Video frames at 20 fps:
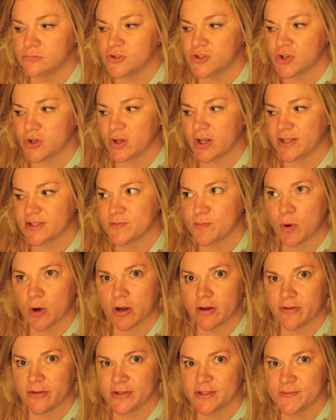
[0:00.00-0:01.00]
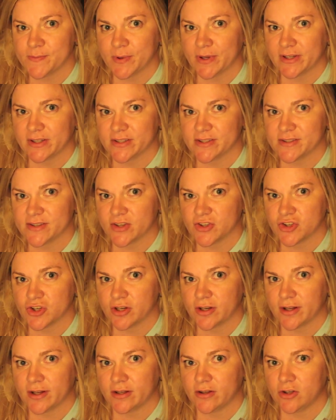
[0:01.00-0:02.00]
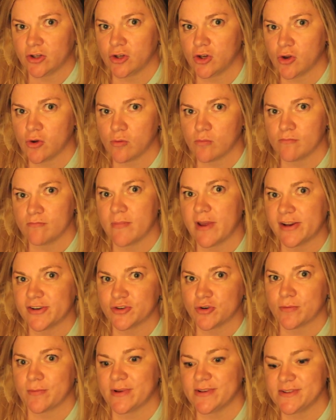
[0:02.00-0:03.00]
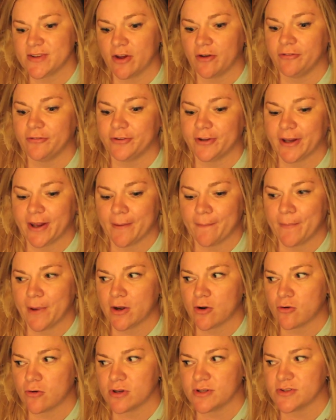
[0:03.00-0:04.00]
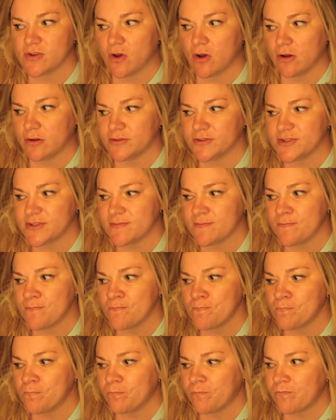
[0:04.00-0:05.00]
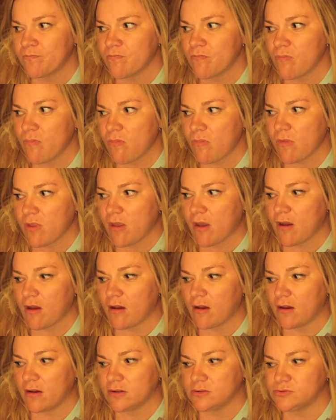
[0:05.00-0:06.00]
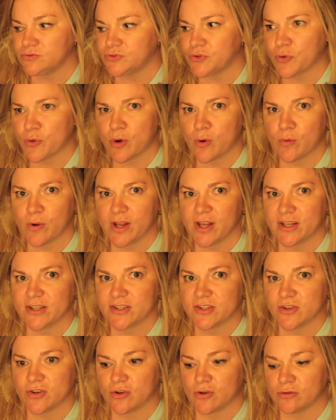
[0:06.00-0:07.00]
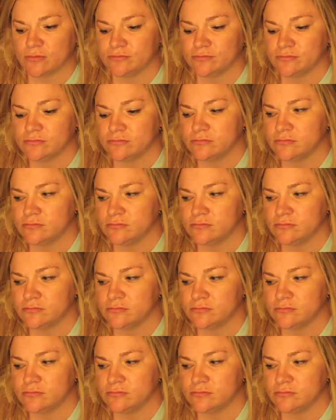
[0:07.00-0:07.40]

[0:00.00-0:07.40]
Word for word: So that's part of this big decision, and, you know, measuring myself to get better results. 3 weeks, you know.